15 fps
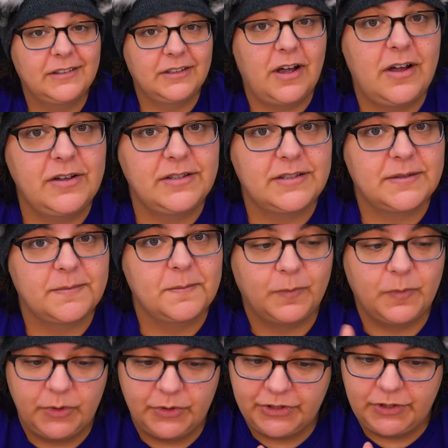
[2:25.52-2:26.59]
Dogs,
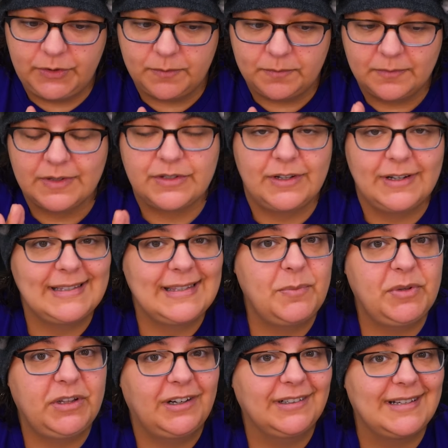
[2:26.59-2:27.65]
they're cute, as long as they
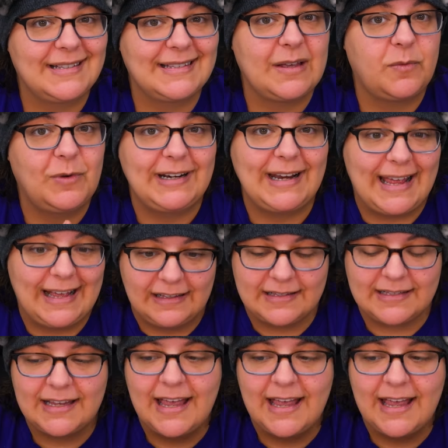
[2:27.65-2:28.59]
belong to someone else.